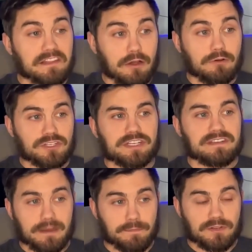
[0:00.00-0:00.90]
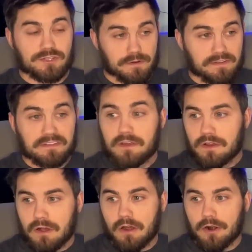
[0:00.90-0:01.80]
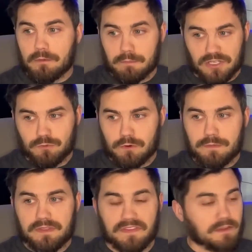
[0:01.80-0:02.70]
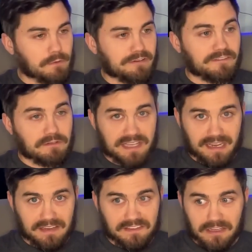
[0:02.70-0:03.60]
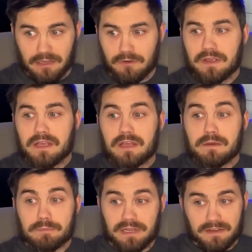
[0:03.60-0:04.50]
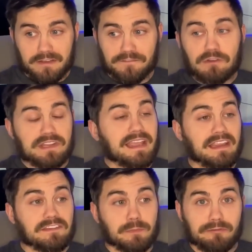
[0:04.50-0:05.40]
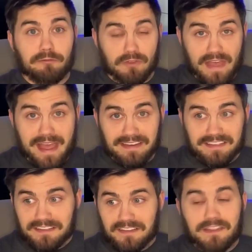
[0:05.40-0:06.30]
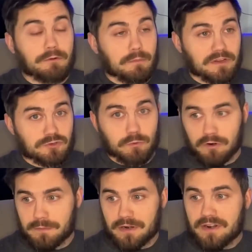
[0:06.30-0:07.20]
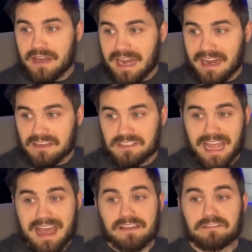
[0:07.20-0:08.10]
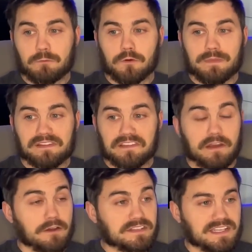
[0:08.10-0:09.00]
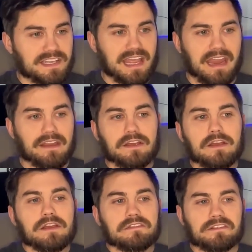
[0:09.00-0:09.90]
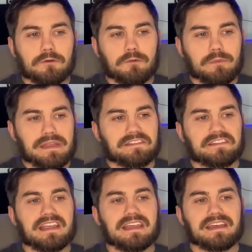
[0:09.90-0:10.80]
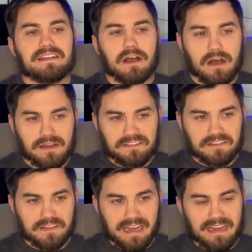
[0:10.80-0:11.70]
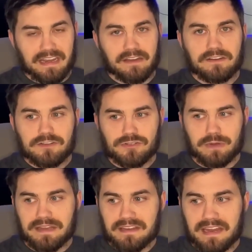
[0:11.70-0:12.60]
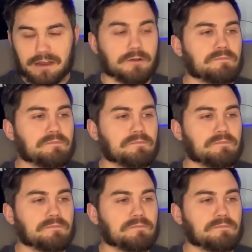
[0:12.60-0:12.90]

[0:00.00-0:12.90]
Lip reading: ocean temperatures are much warmer than they were a few decades ago, but a few decades before that, they were much warmer and as warm as they are today. So we see an oscillating trend here.